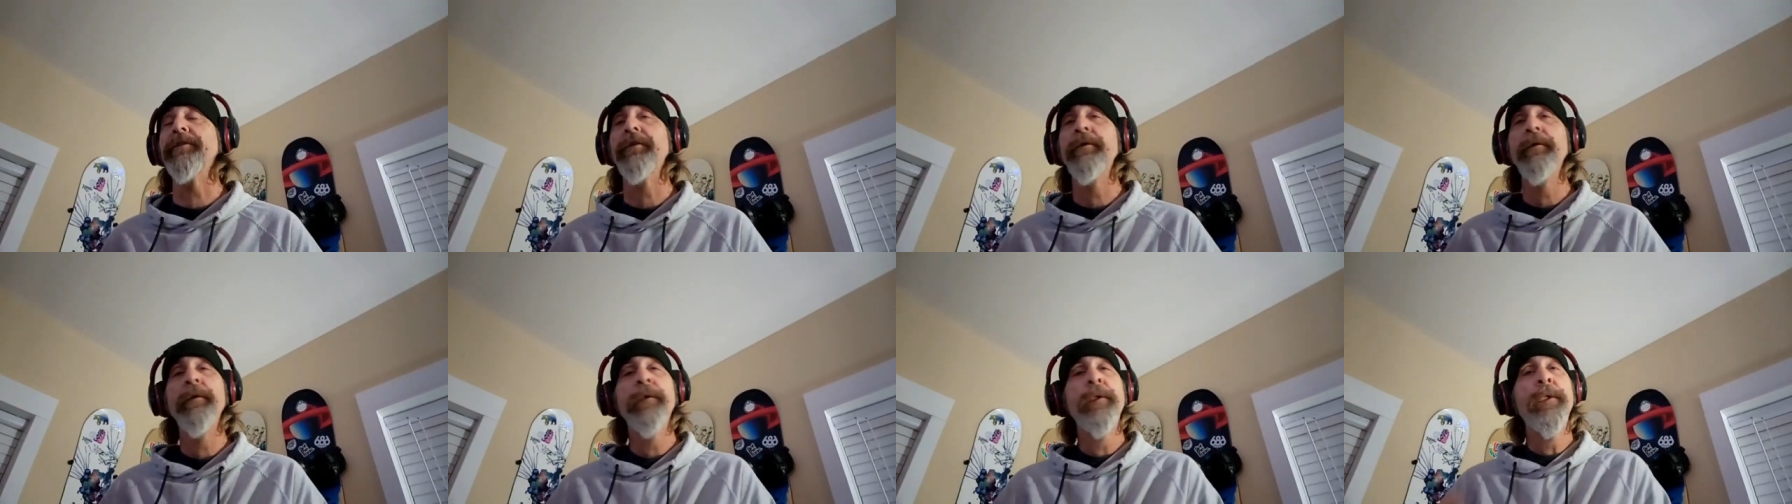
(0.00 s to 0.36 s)

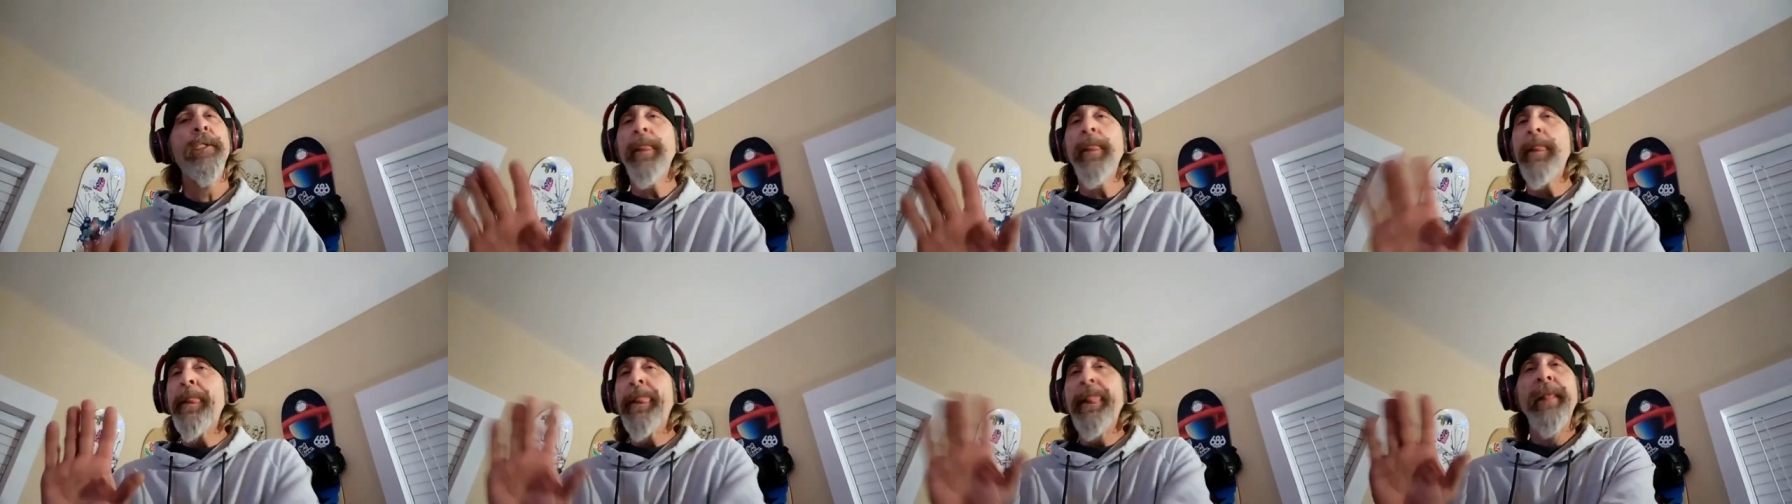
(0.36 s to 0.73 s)
this.
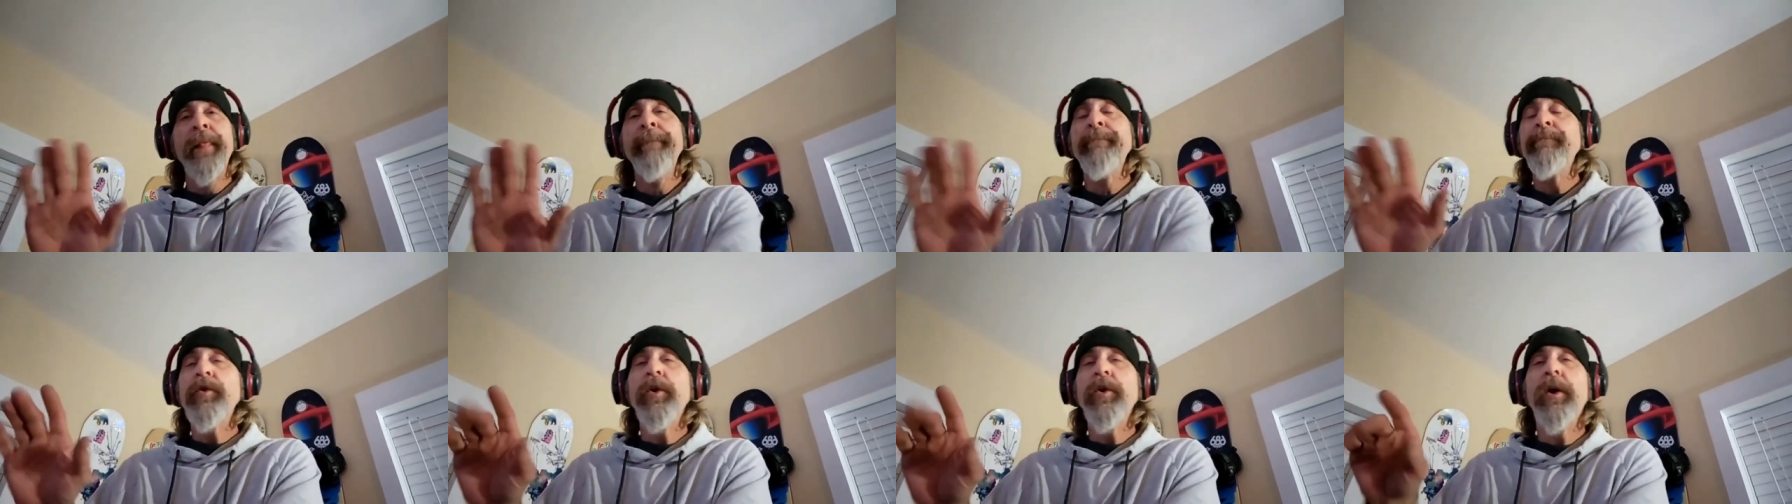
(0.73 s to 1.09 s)

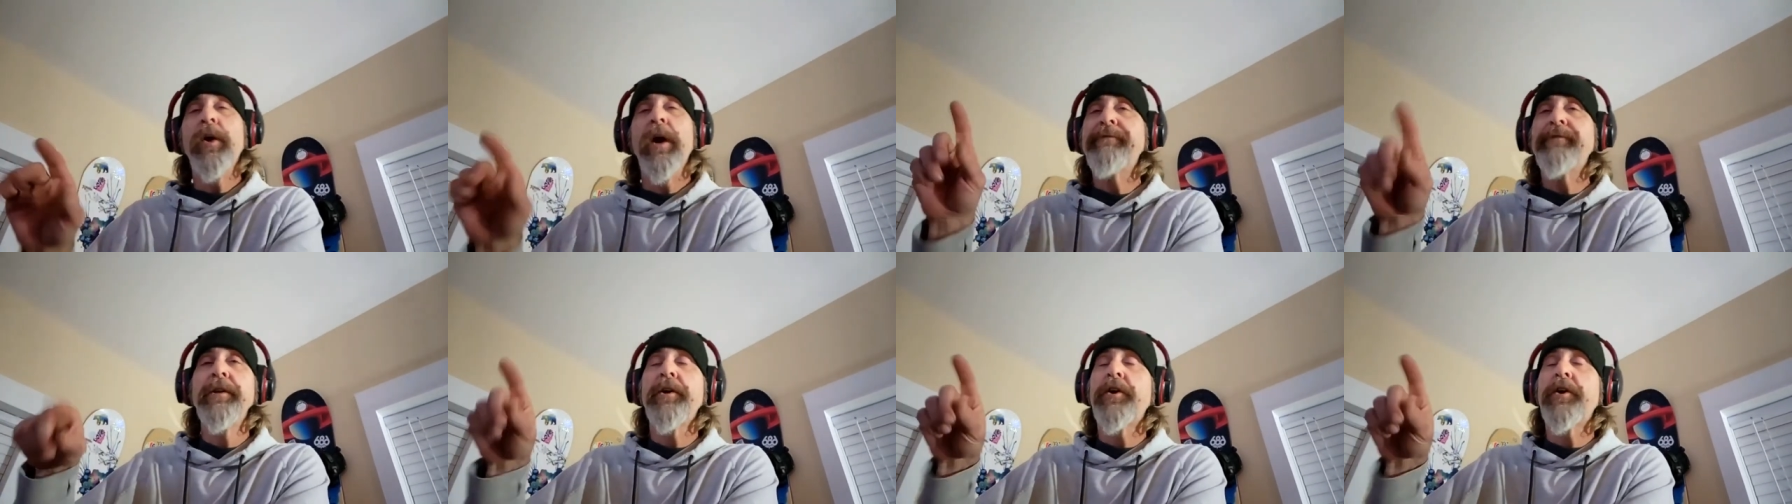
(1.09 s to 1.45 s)

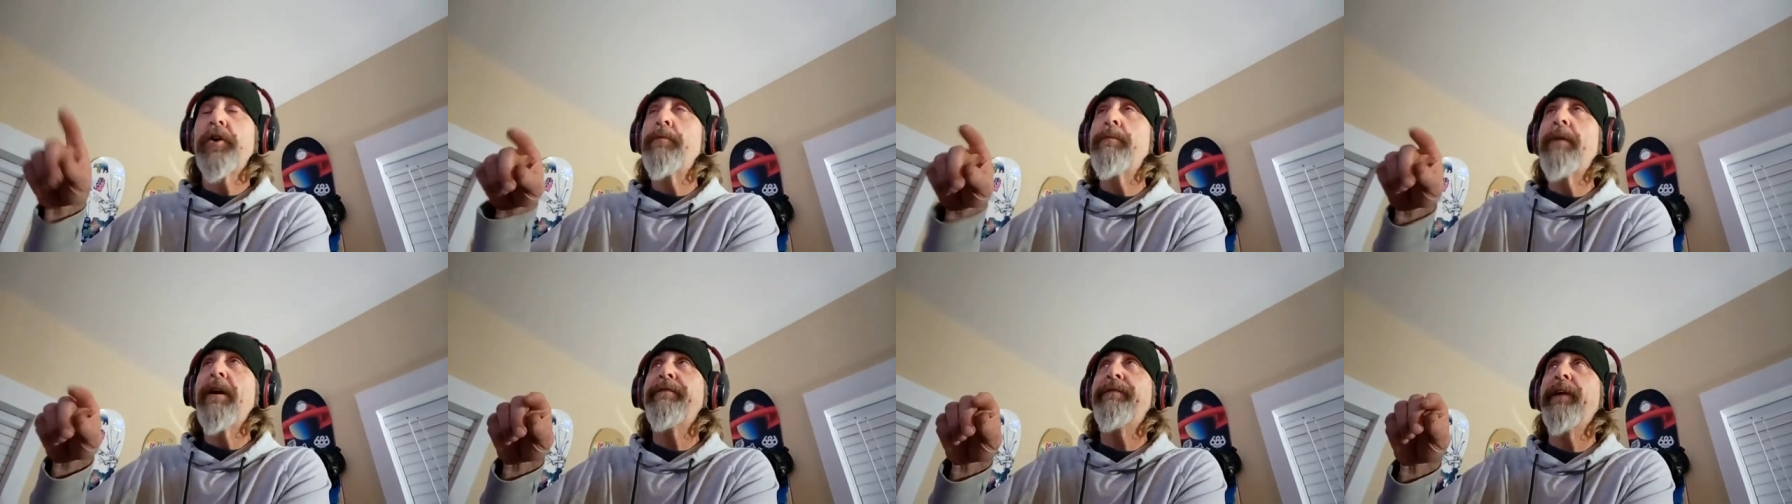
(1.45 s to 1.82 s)
You'll have to
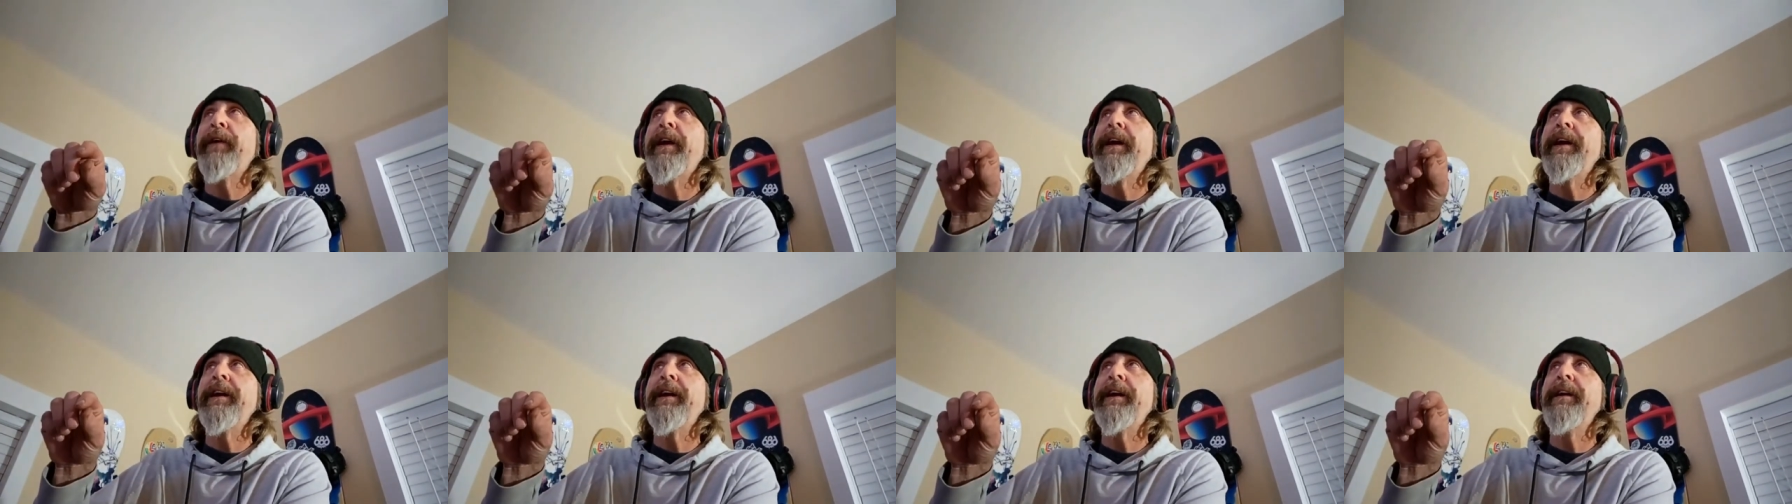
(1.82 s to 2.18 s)
look on my
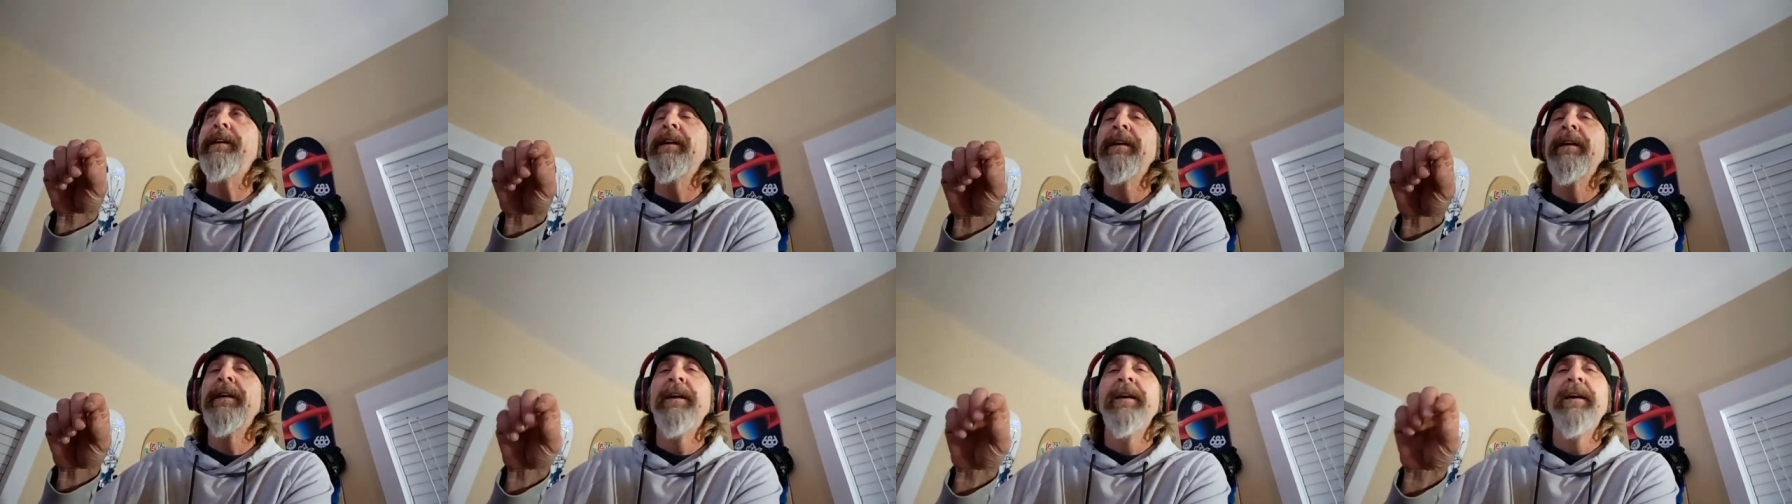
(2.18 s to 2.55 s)

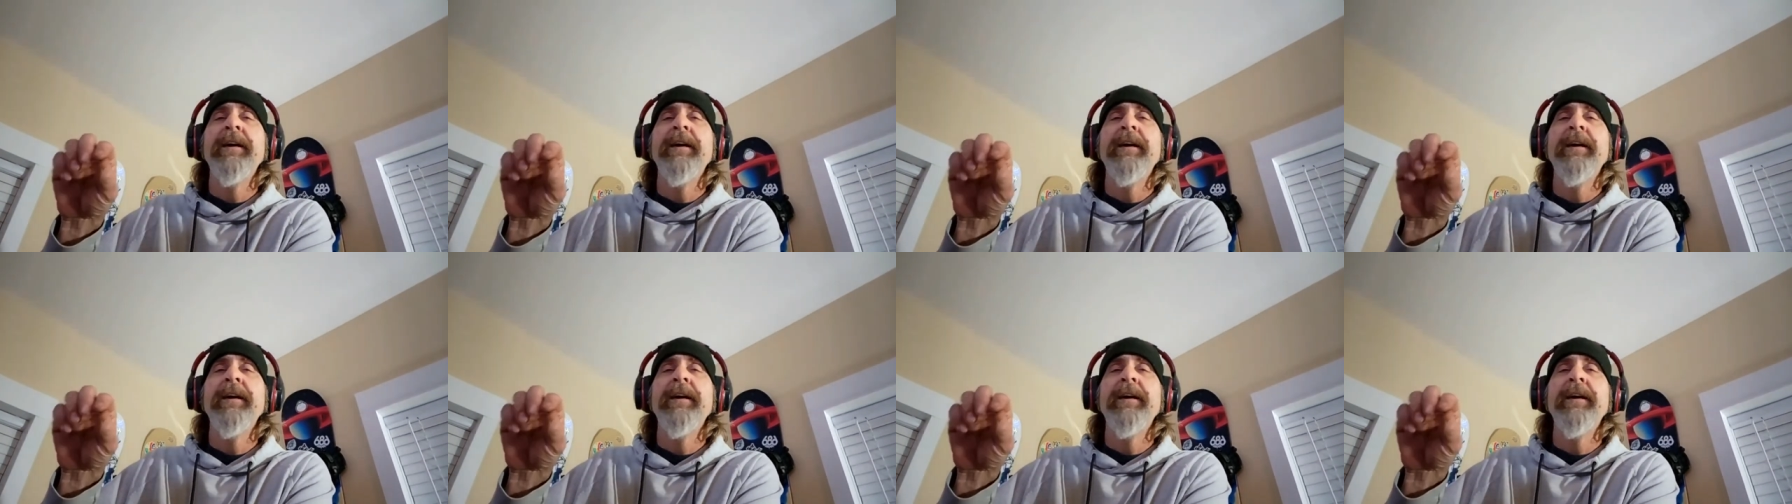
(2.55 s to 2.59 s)
feed.